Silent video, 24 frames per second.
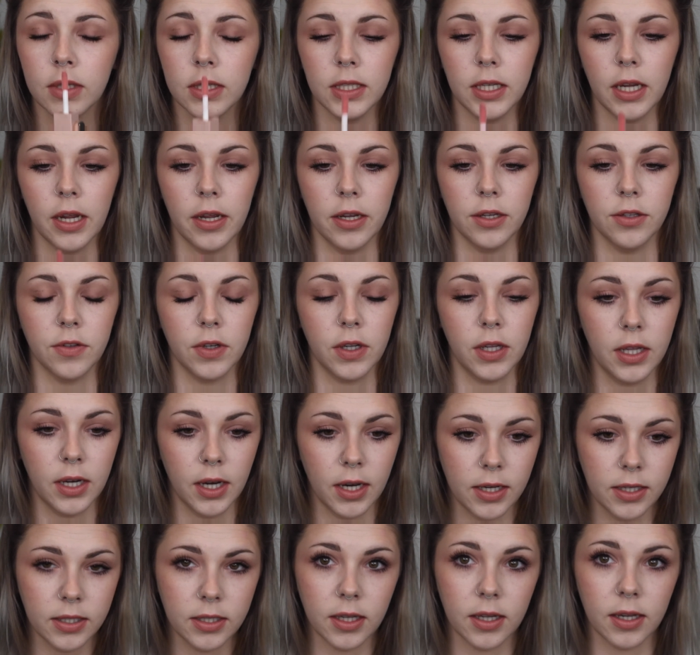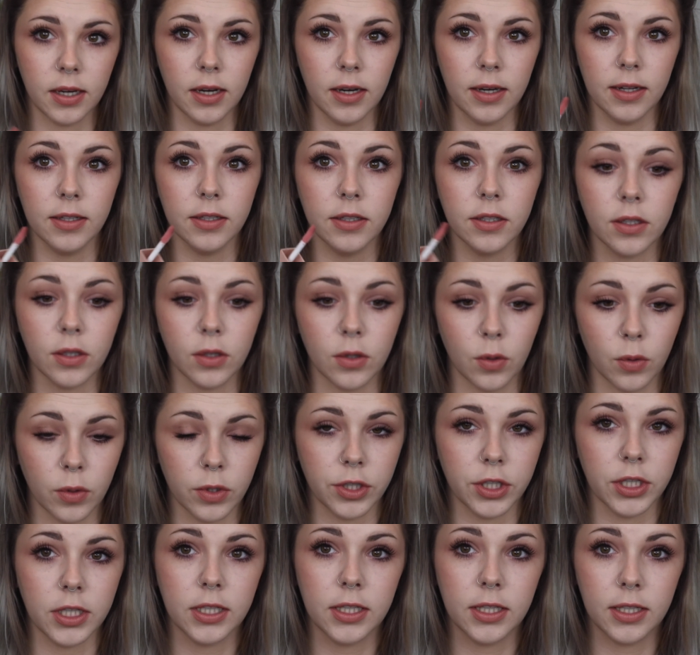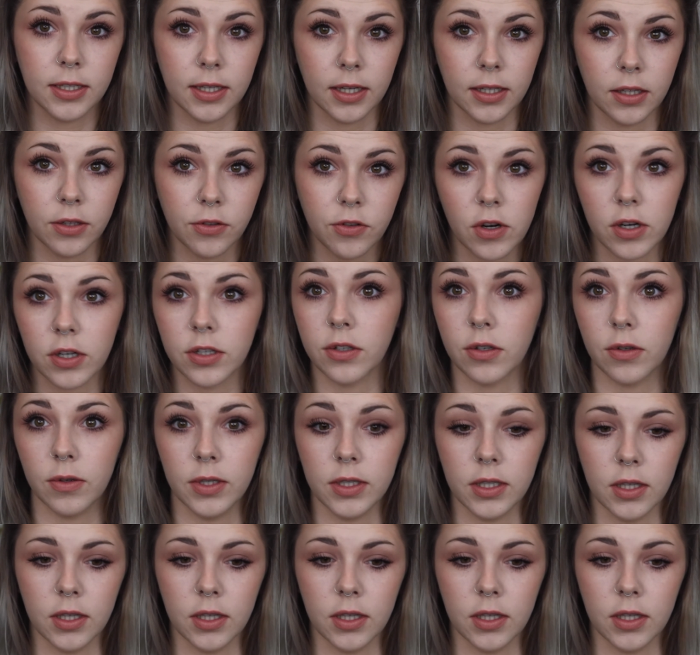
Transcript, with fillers: tastes really nice, and it is gorgeous. It's at the drugstore,